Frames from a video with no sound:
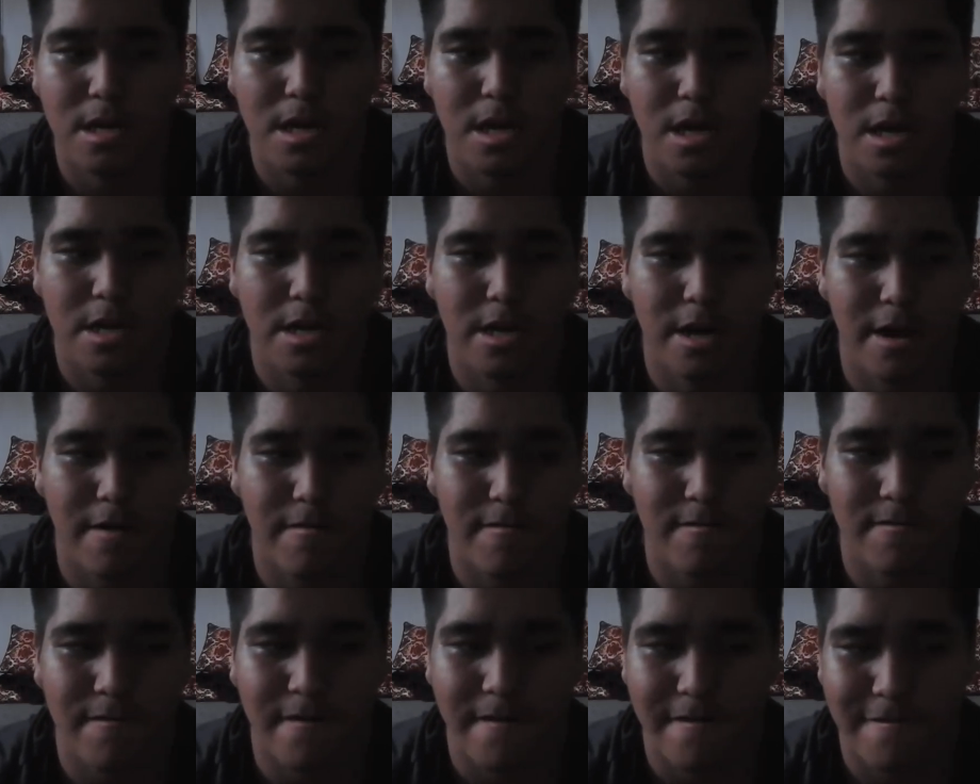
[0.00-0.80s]
a
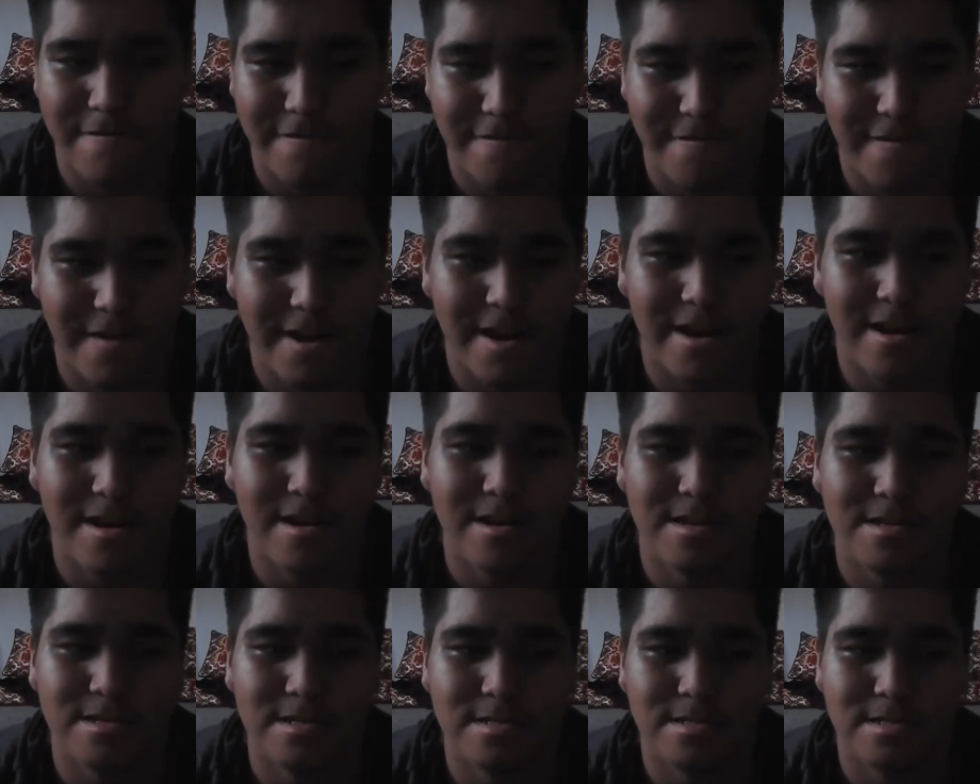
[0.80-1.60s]
current
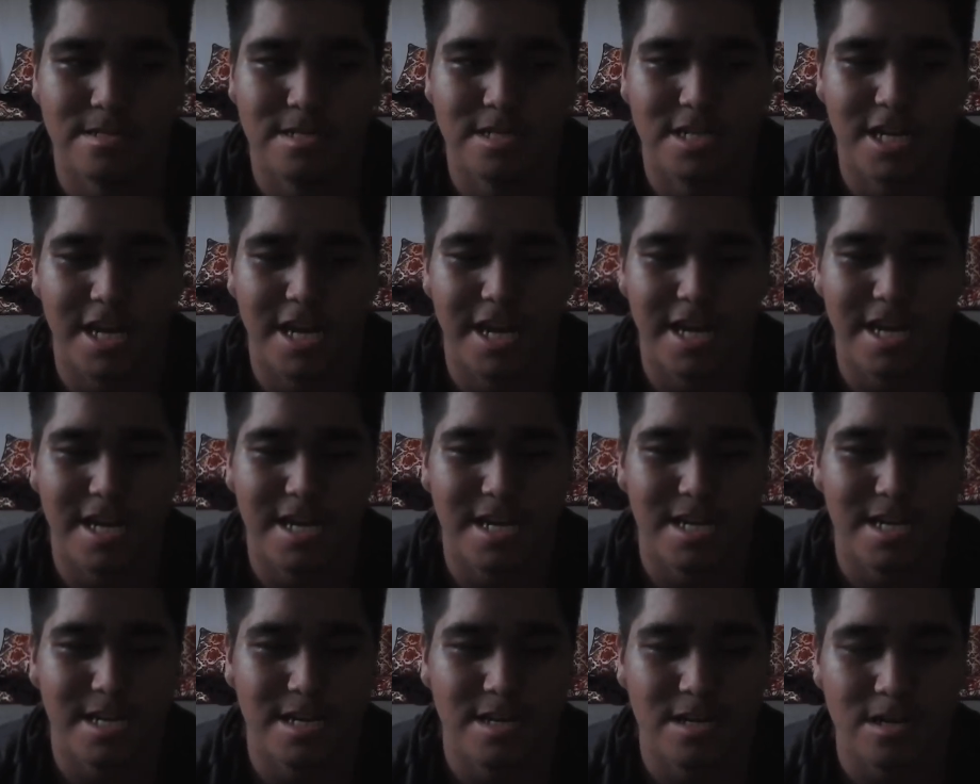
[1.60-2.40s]
affairs,
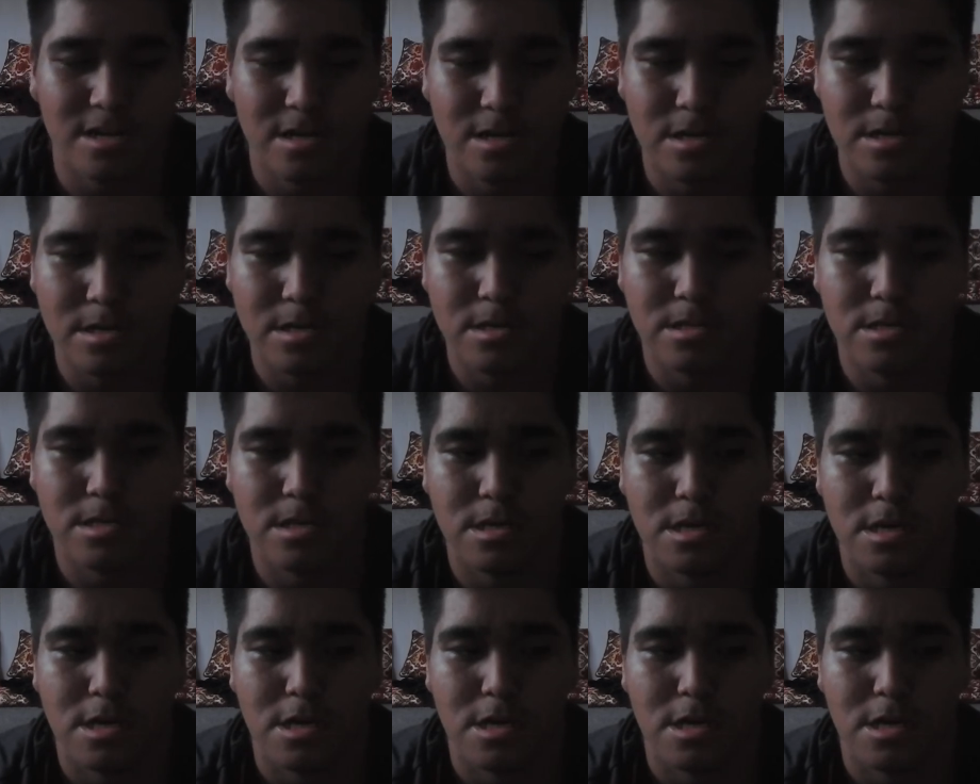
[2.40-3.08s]
10 news,